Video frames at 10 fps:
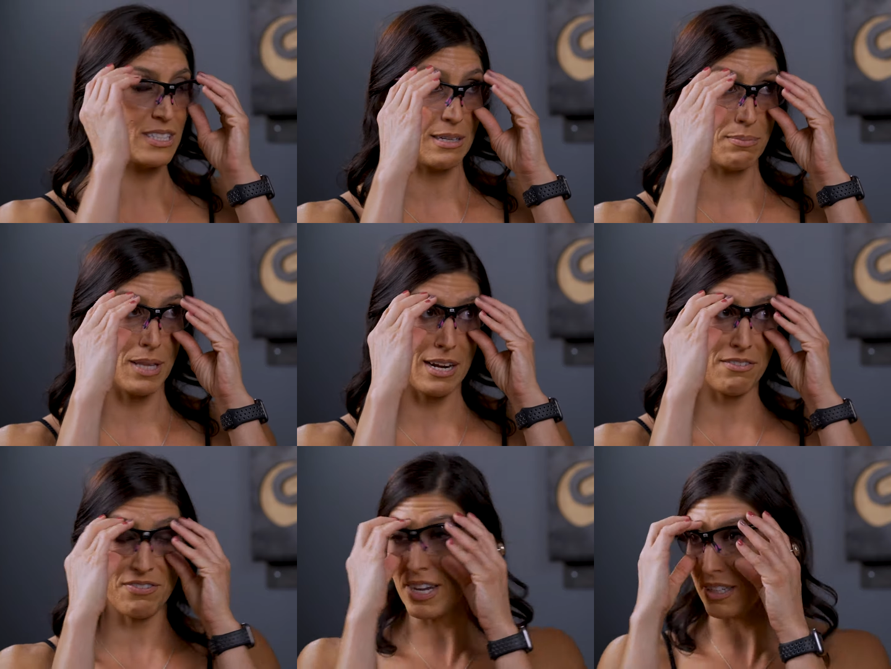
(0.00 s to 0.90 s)

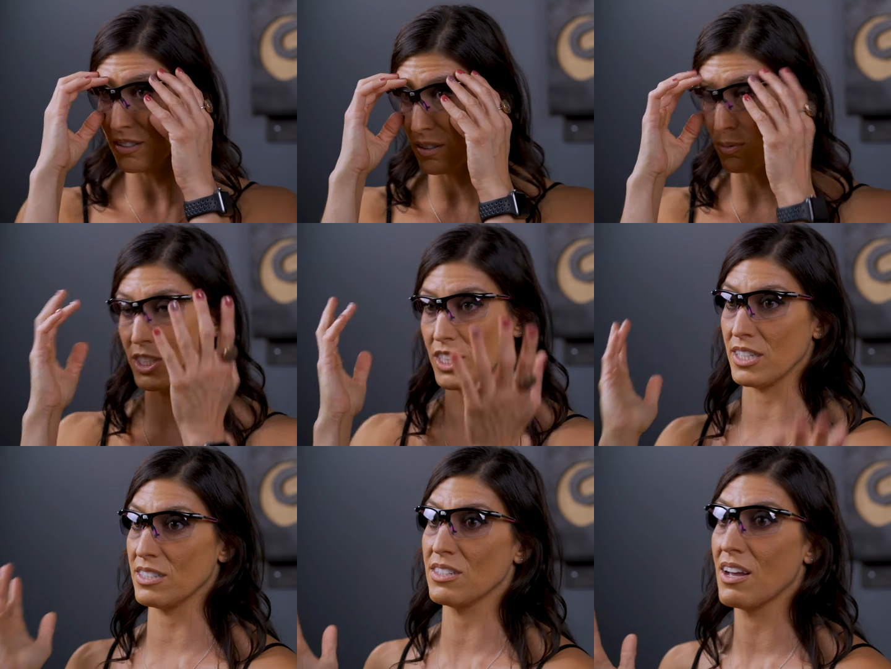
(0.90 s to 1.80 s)
slimline face, which
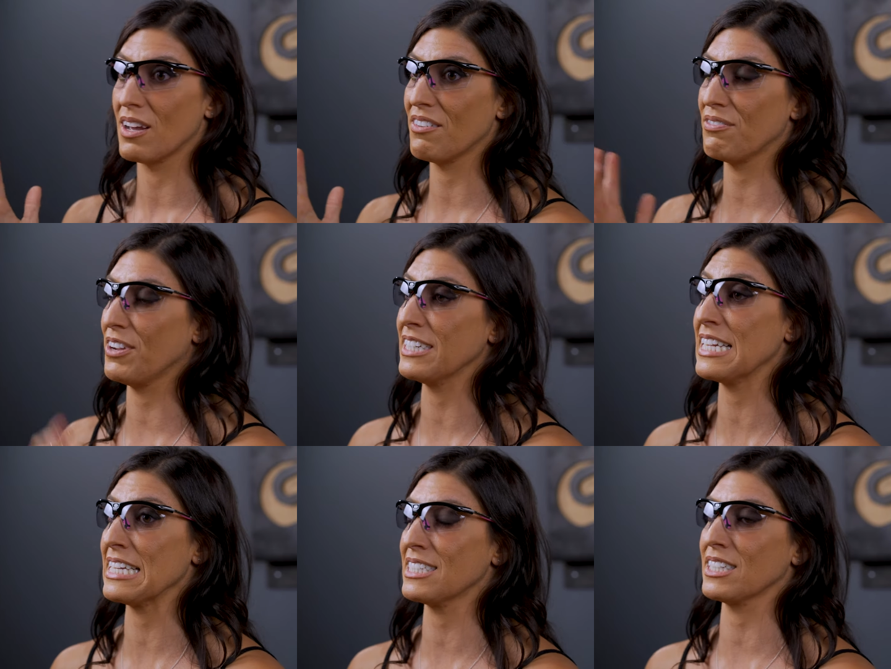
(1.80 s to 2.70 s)
is
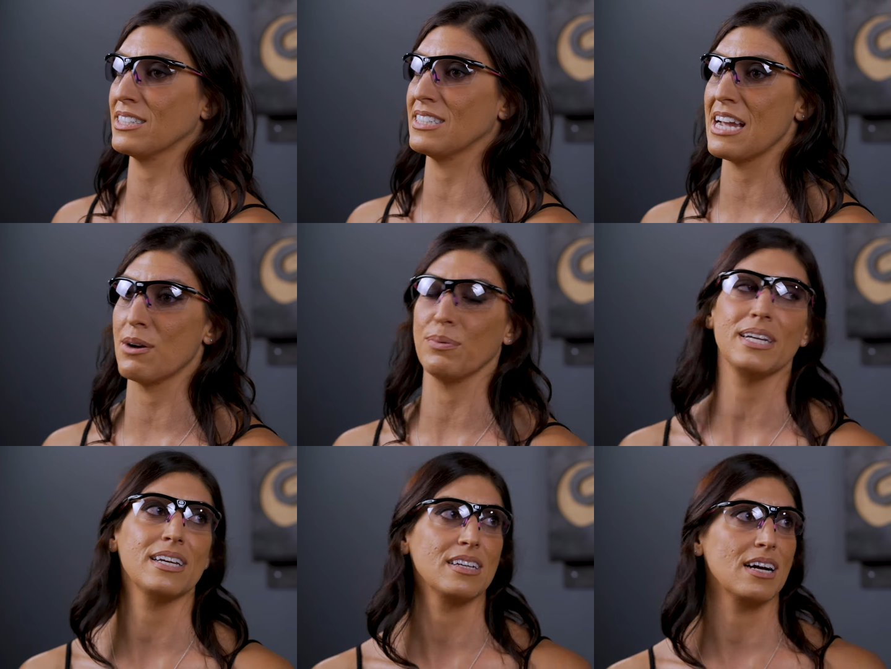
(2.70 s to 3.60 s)
fantastic because now we
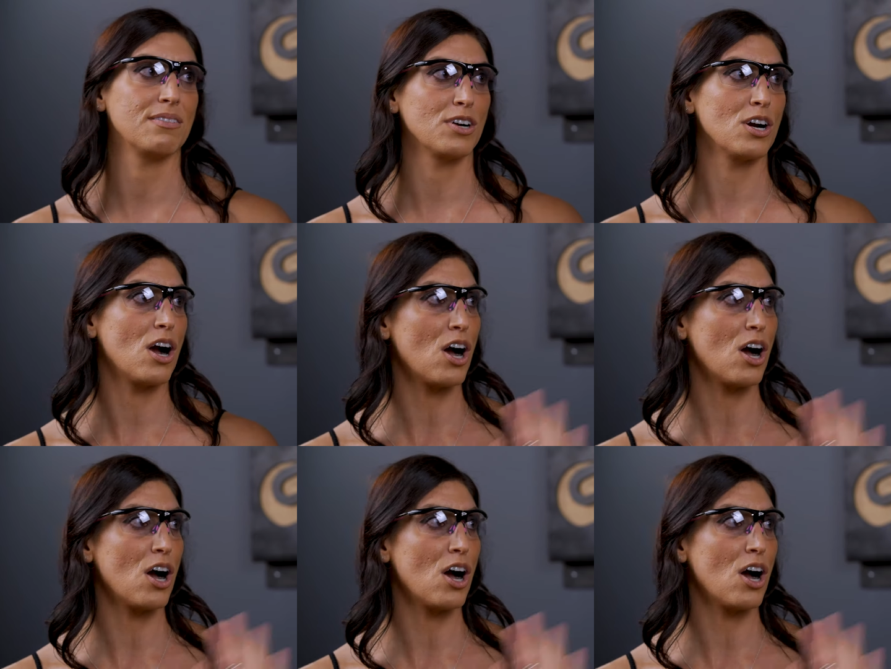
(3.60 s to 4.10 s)
can cover